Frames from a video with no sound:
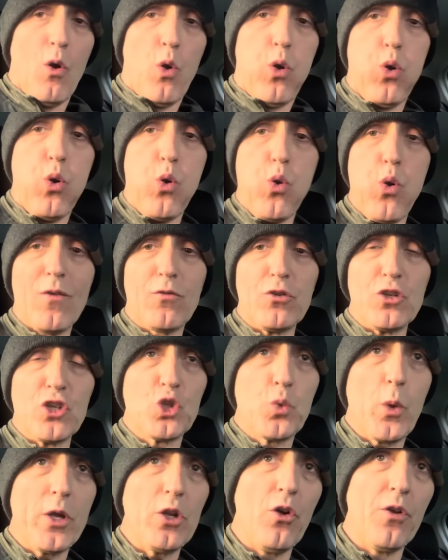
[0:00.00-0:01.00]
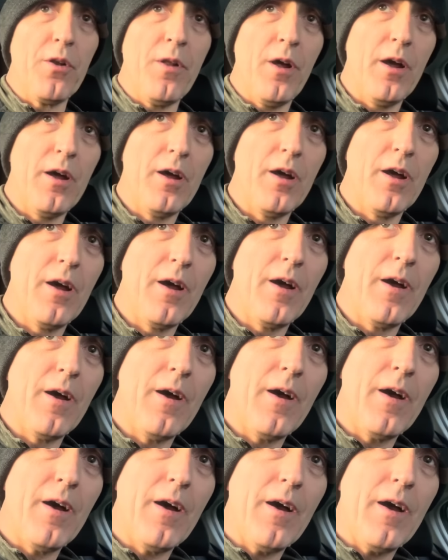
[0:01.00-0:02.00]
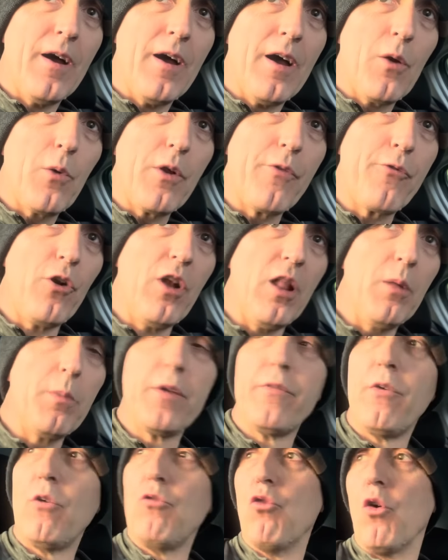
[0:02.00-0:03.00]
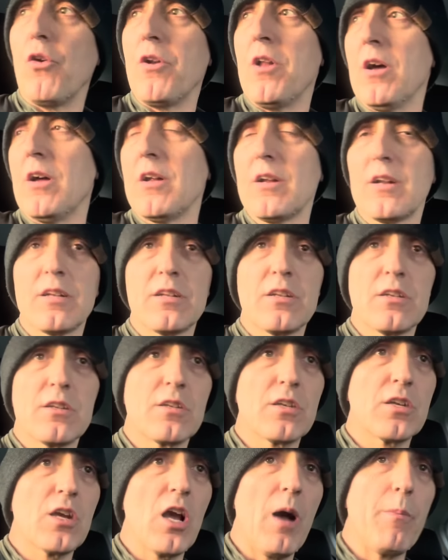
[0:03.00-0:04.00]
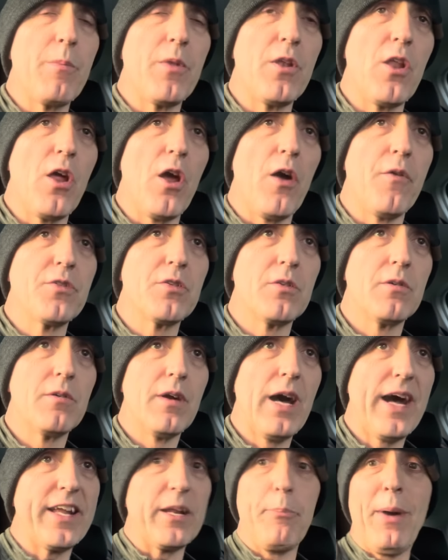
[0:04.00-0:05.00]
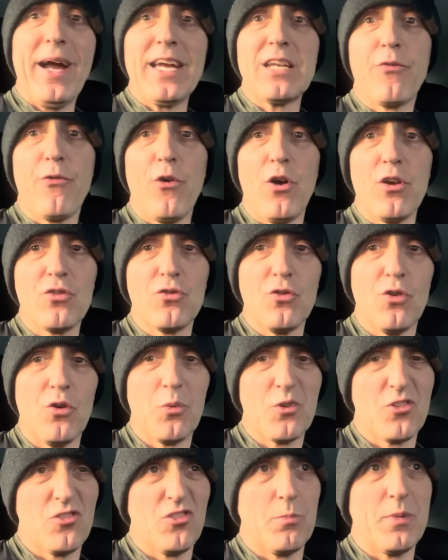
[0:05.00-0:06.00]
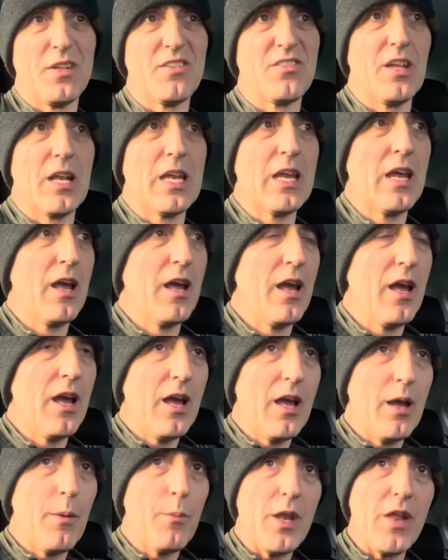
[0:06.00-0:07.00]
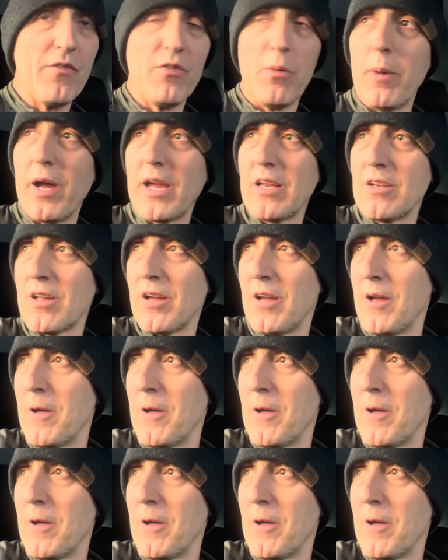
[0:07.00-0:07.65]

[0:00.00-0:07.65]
I've got a sweat on. Went for a little bit of a run to calm the nerves. I had a pint first though, which is a bit silly, but never mind.